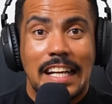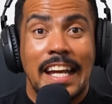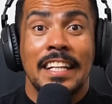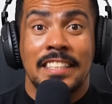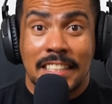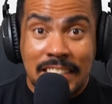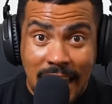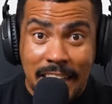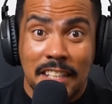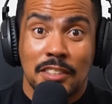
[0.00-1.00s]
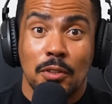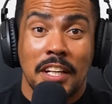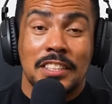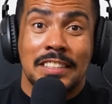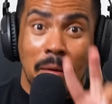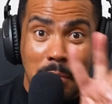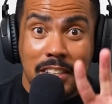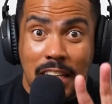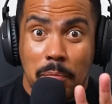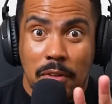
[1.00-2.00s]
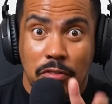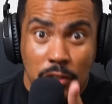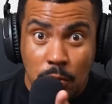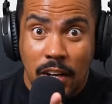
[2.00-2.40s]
And it's excited, so there's double trouble yeah. for you